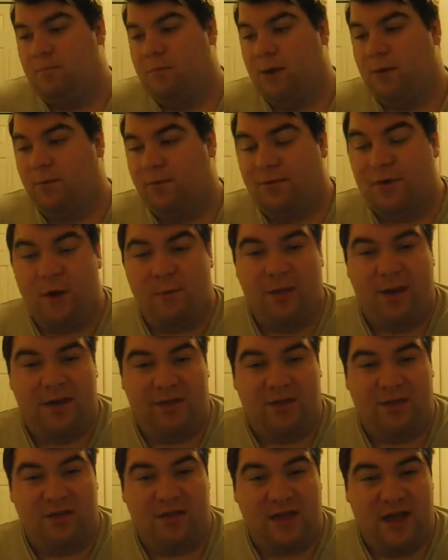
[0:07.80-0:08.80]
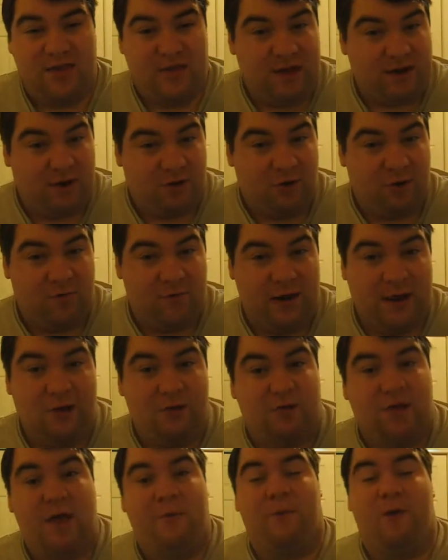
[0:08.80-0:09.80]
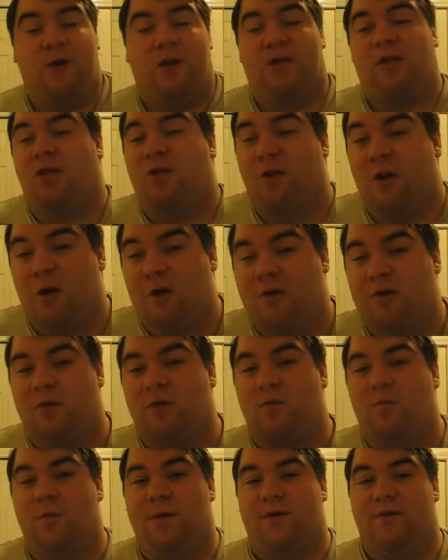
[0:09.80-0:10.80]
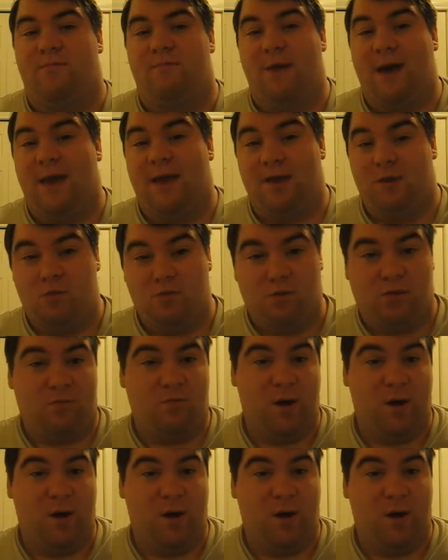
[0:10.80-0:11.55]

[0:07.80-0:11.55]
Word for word: But with all my Sustain the Industry videos, I'm going to start with my used